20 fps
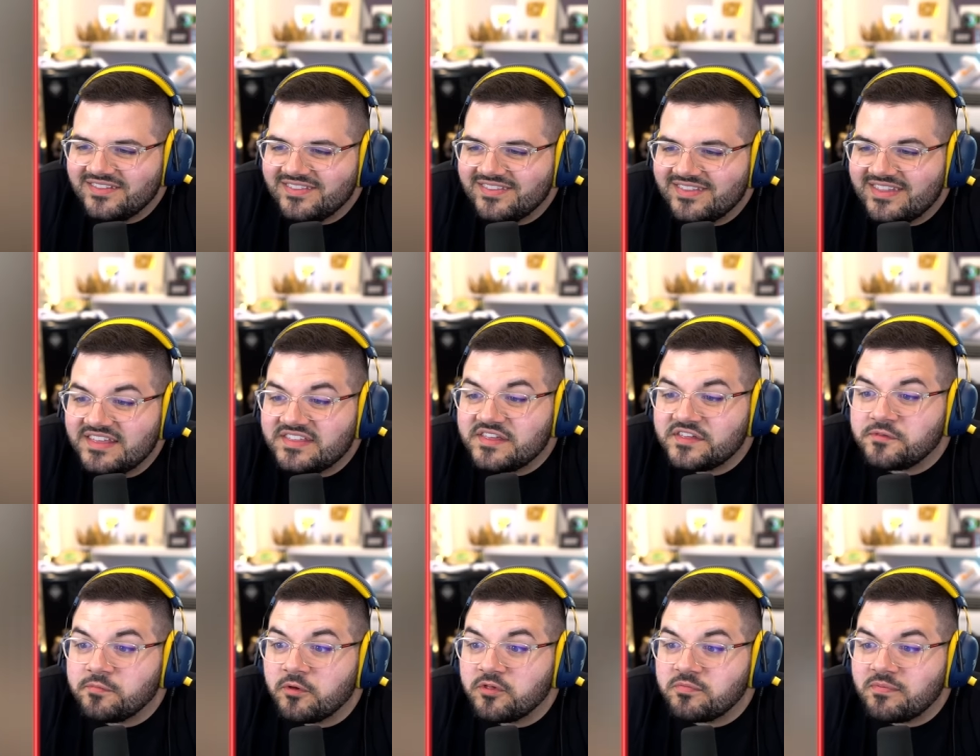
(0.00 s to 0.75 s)
This is
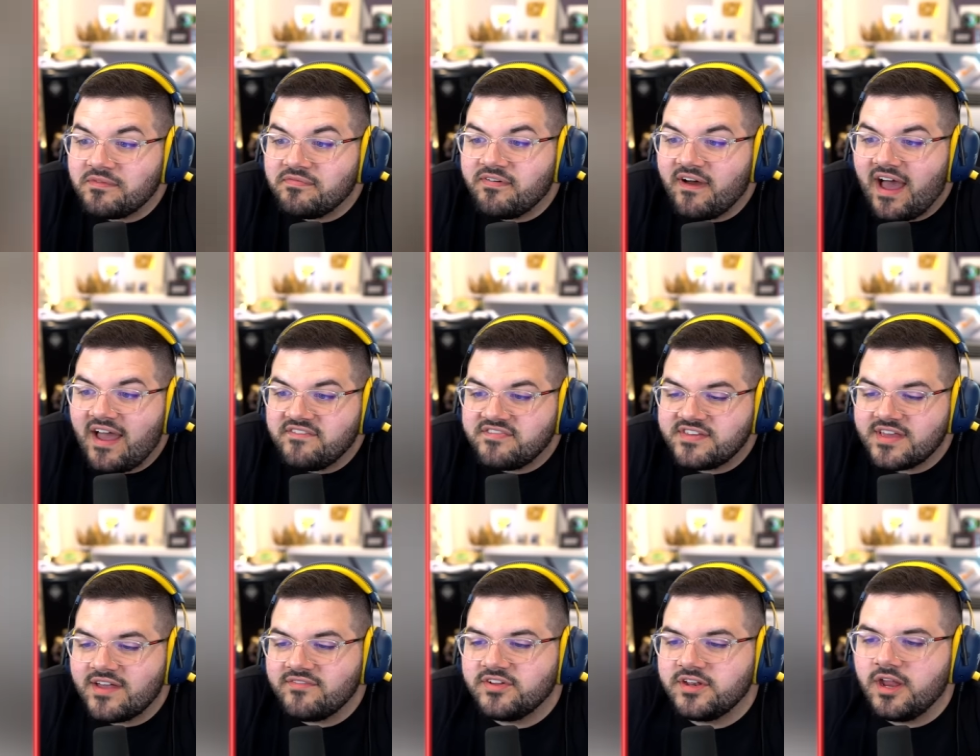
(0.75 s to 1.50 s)
supposed to be five
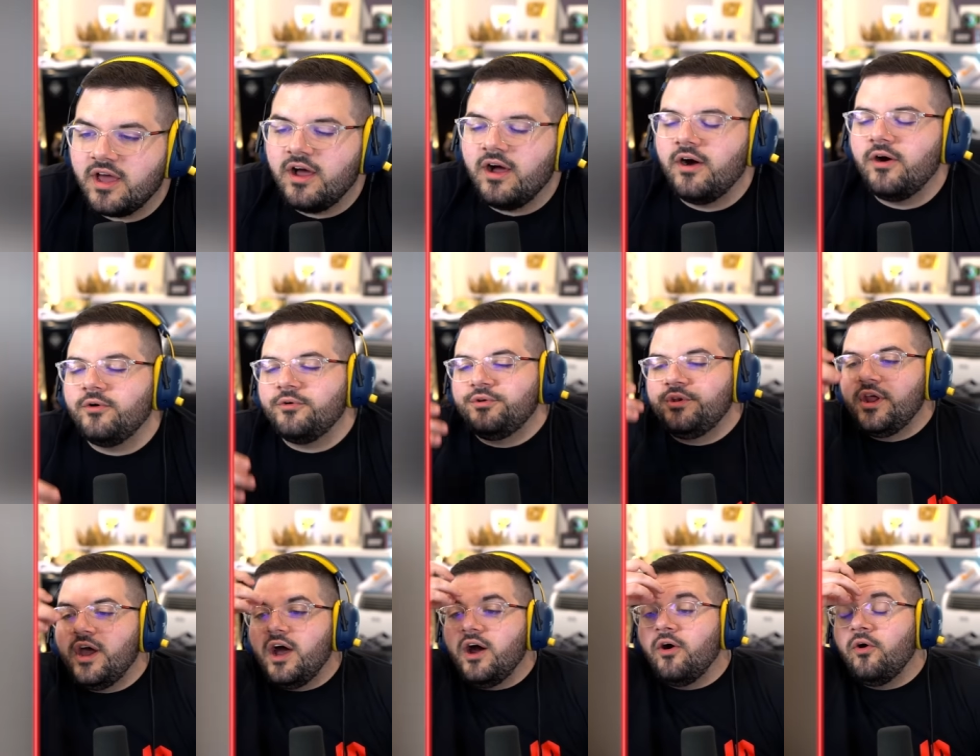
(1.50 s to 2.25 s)
seven. Oh
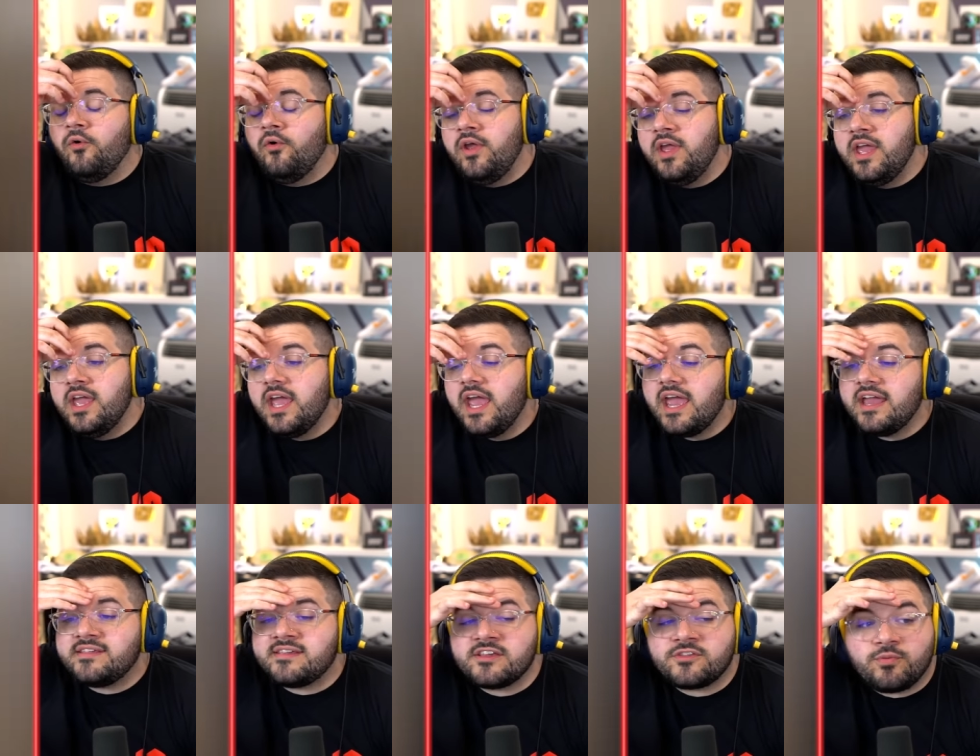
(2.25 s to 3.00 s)
no.
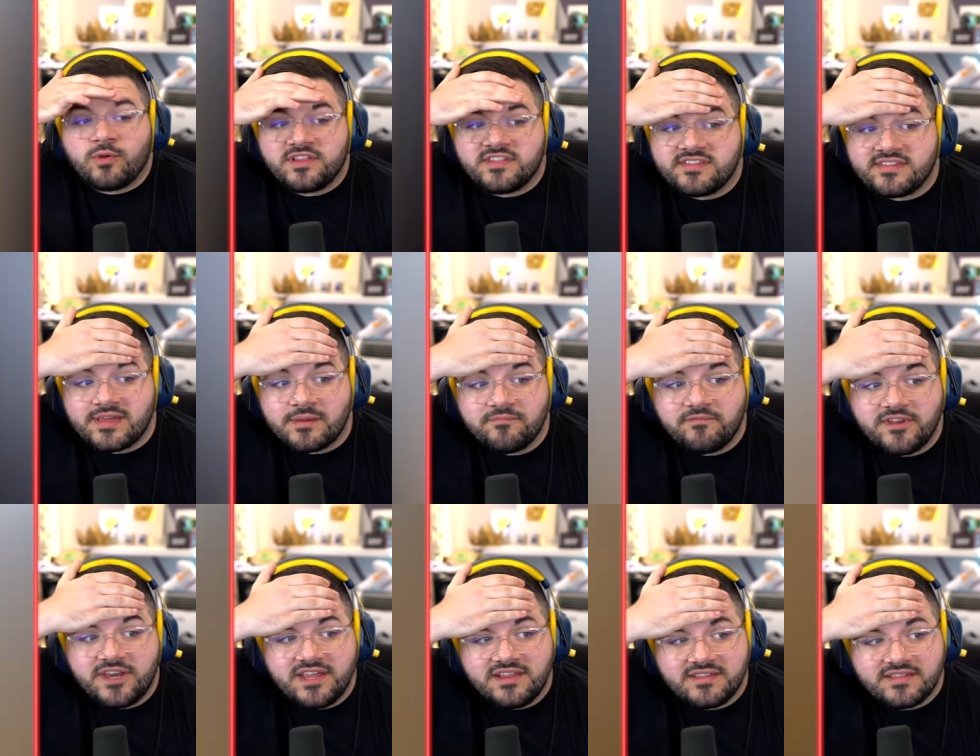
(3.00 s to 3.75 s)
Is this what
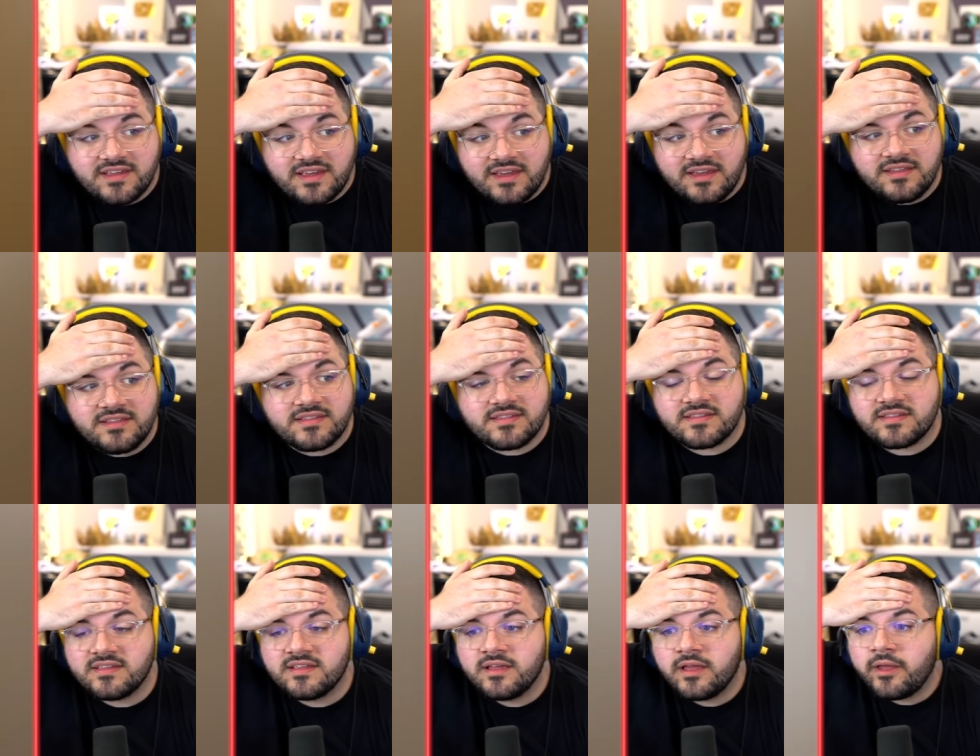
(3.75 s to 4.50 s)
Symphony sees?
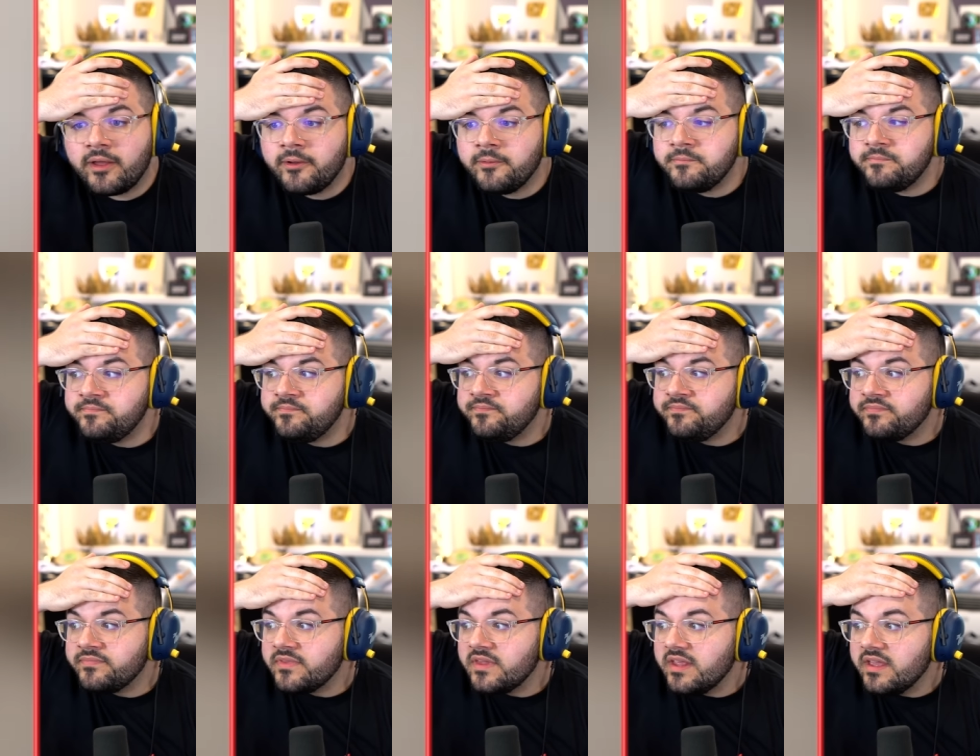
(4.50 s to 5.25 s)

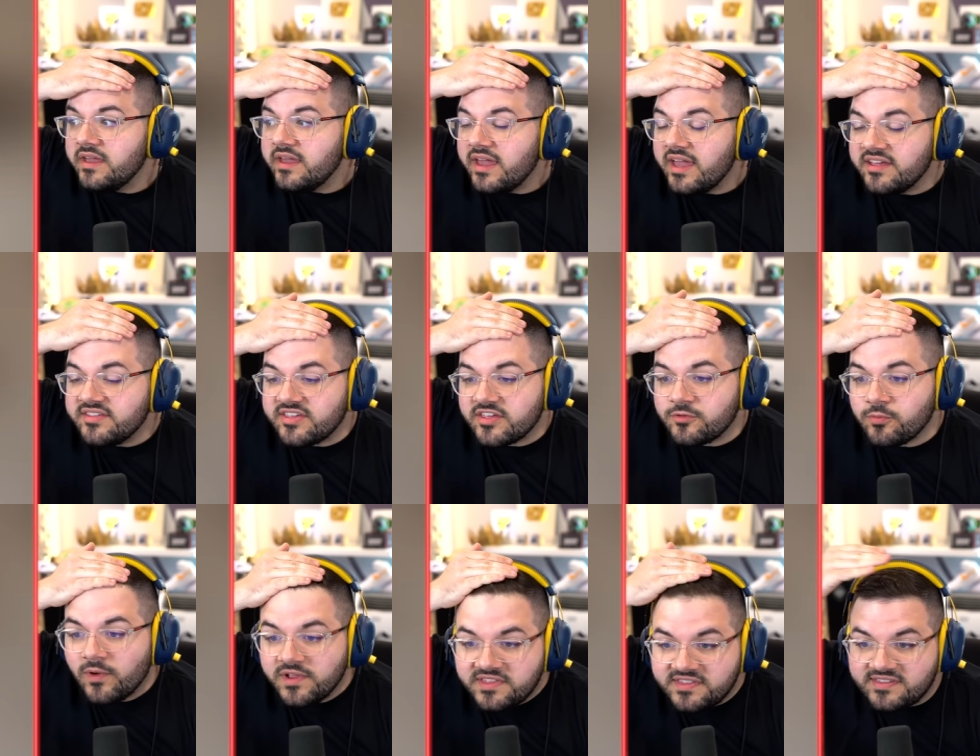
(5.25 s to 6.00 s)
Is
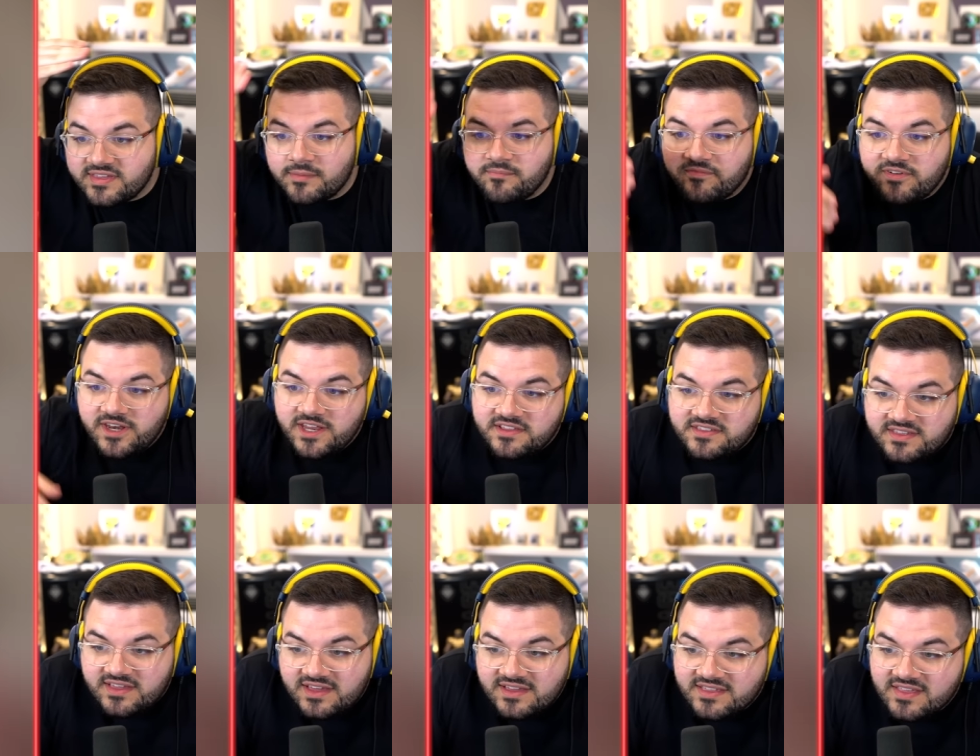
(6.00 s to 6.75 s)
this what Symphony
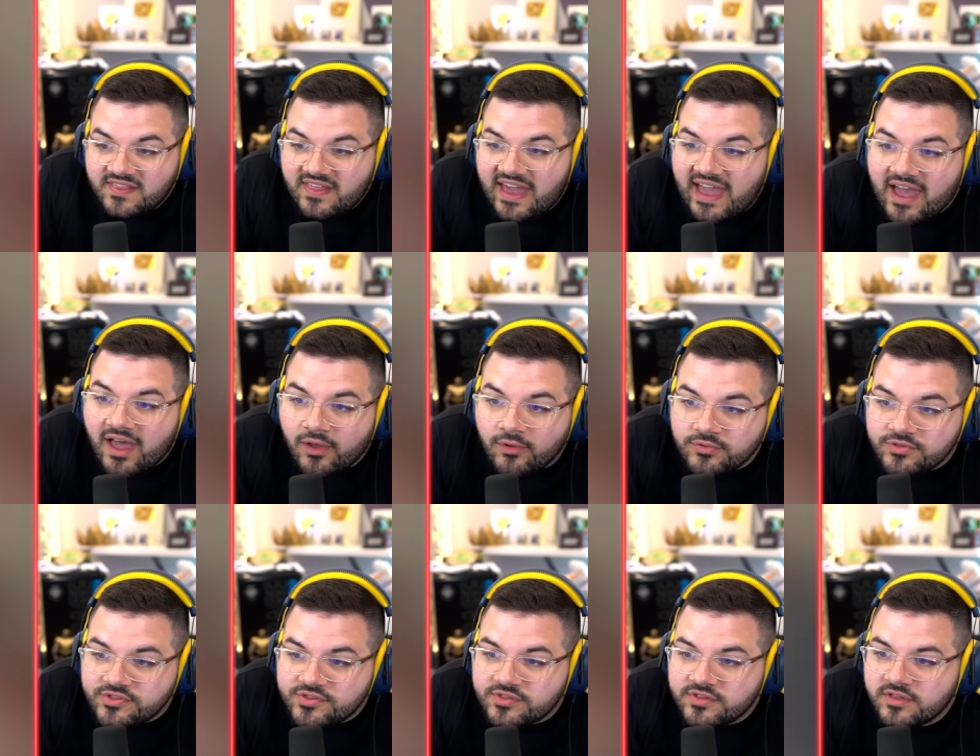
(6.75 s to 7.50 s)
sees in the
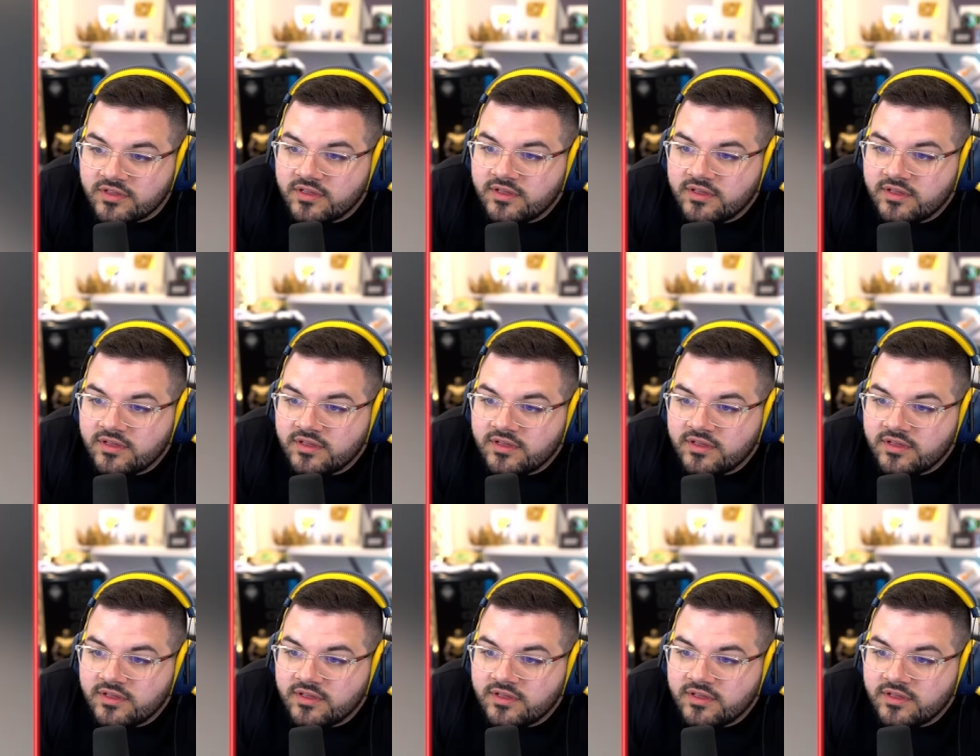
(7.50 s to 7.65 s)
house?